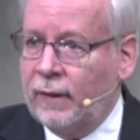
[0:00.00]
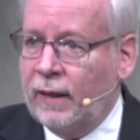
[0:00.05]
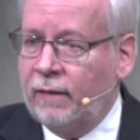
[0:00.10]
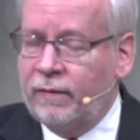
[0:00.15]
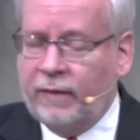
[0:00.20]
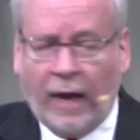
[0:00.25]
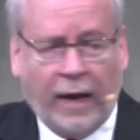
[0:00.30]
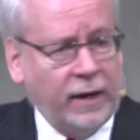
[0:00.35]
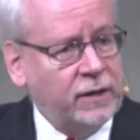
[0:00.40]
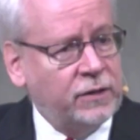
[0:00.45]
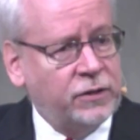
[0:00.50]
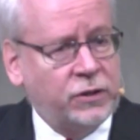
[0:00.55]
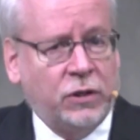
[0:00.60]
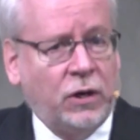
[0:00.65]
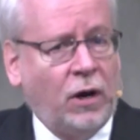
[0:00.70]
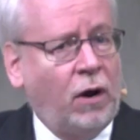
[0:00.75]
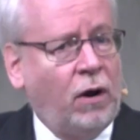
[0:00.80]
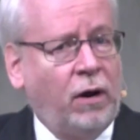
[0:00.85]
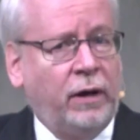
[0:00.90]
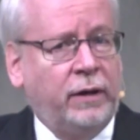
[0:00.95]
That is
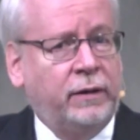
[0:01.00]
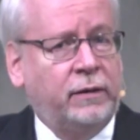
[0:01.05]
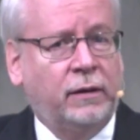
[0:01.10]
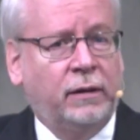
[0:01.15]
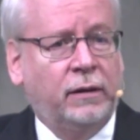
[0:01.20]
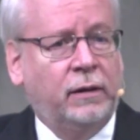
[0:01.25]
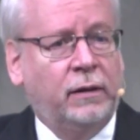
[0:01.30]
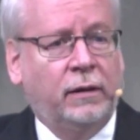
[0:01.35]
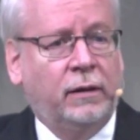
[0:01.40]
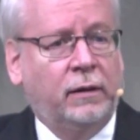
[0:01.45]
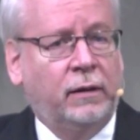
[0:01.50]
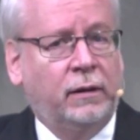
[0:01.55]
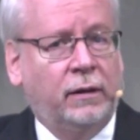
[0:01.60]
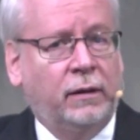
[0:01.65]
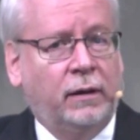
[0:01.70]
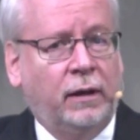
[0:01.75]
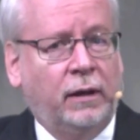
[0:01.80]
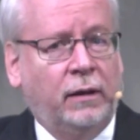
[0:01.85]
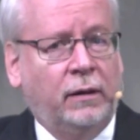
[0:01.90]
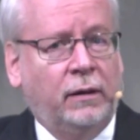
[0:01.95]
not
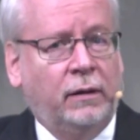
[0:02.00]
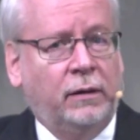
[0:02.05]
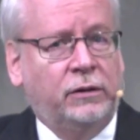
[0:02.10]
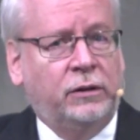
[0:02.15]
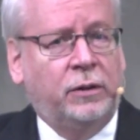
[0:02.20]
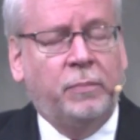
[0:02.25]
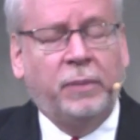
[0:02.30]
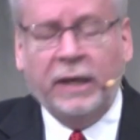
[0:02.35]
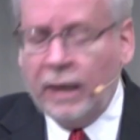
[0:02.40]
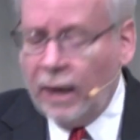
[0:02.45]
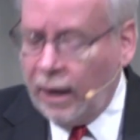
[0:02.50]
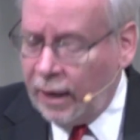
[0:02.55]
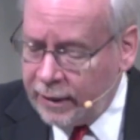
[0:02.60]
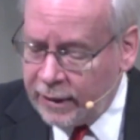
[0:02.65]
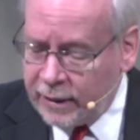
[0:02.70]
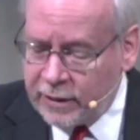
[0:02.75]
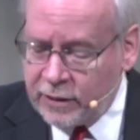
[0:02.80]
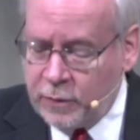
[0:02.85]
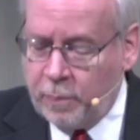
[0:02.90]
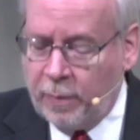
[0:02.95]
to be
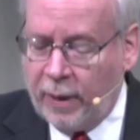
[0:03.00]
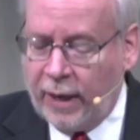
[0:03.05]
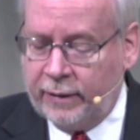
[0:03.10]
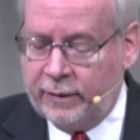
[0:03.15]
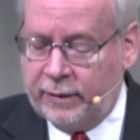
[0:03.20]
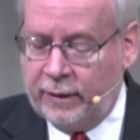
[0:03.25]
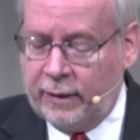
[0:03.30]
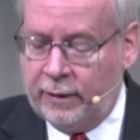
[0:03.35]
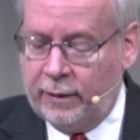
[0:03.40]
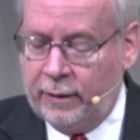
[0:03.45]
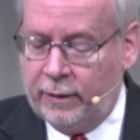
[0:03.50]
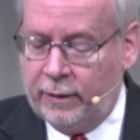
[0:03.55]
unexpected.